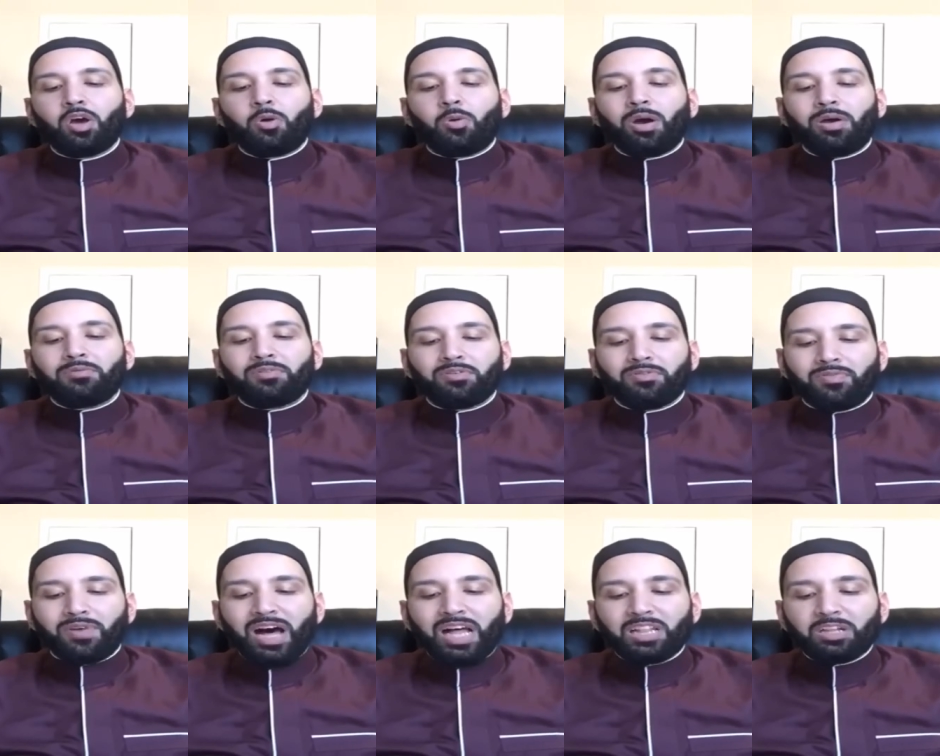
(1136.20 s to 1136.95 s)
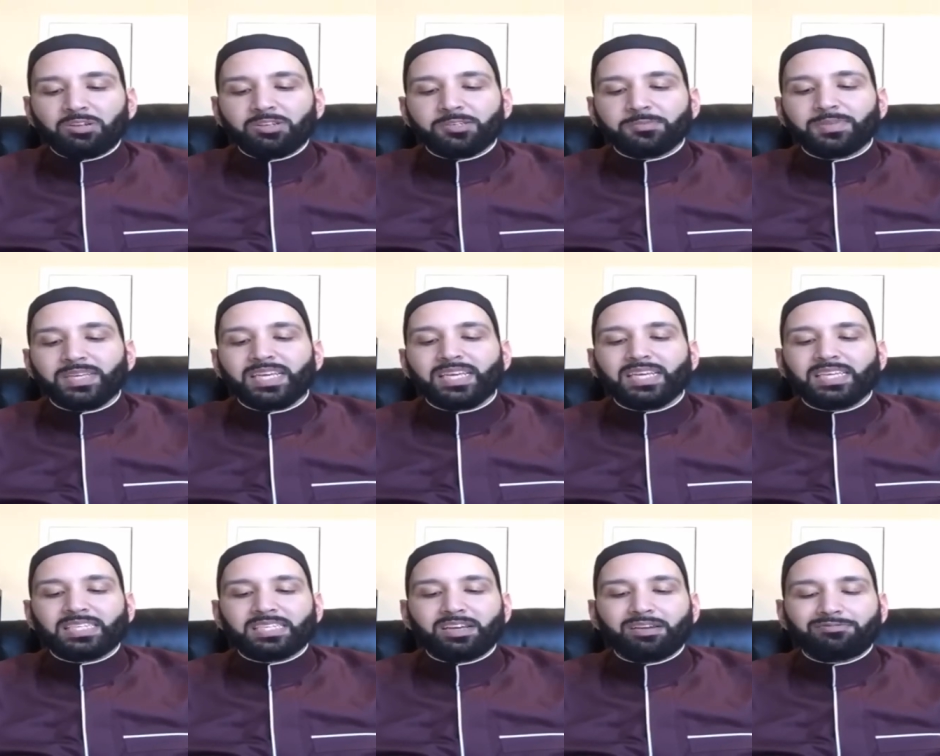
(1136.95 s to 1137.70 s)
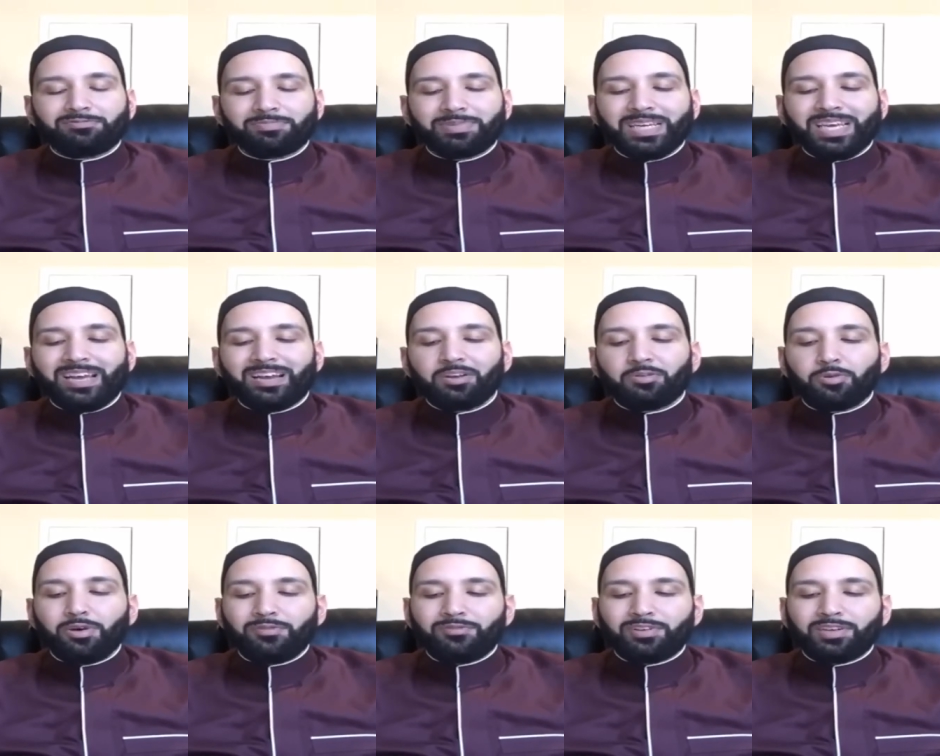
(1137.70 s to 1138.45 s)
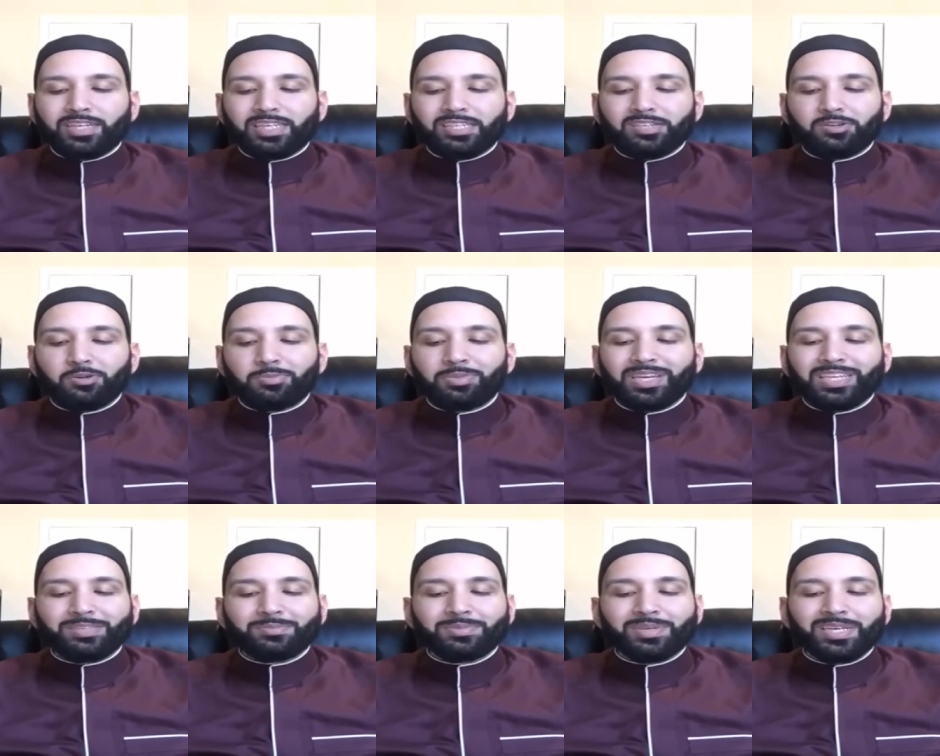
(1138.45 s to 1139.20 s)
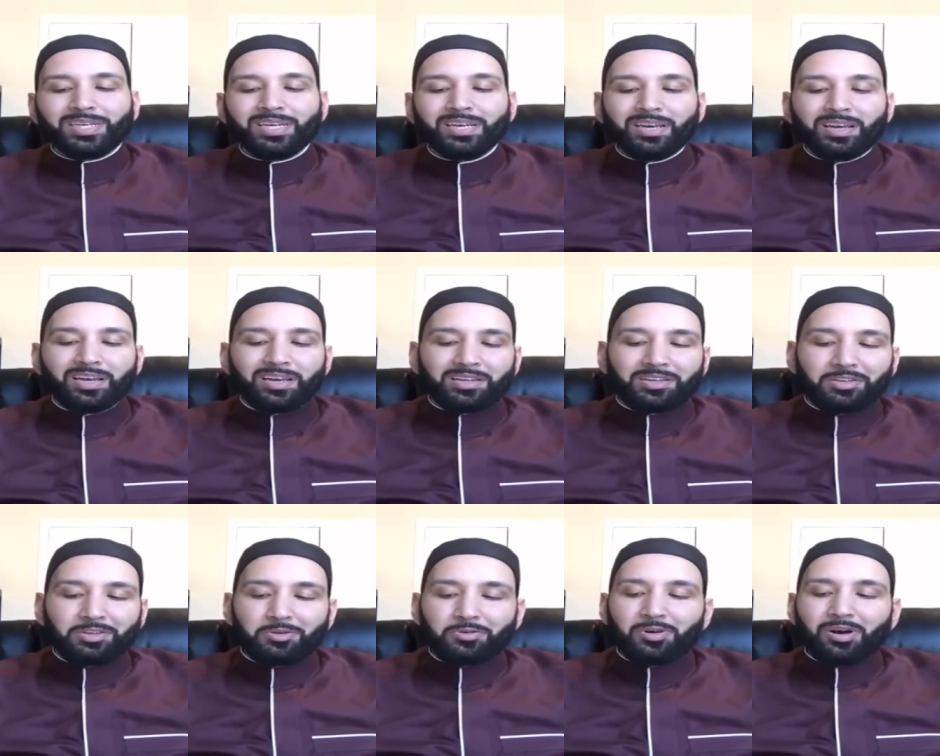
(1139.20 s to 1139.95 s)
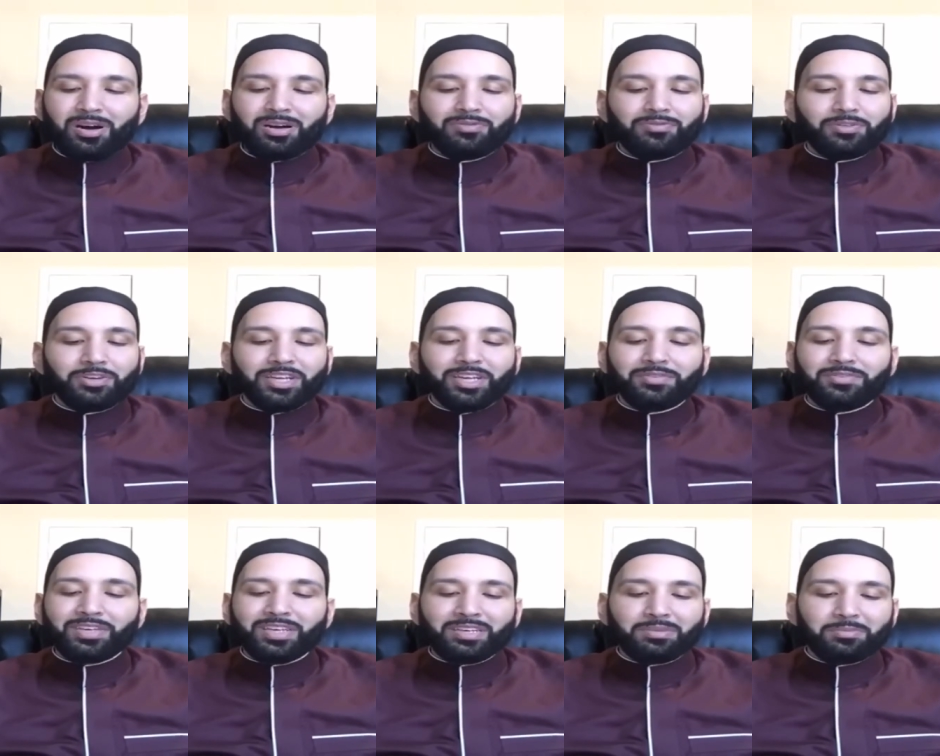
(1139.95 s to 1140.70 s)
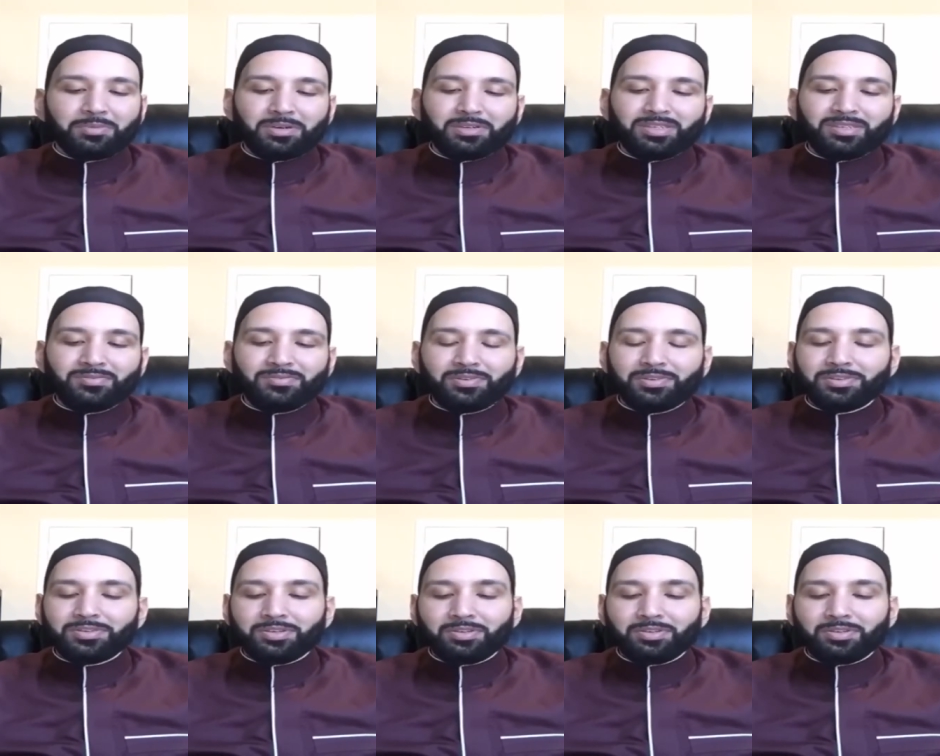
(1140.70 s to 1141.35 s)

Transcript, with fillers: Whoever follows me is of me, and whoever disobeys me, you are forgiving and merciful,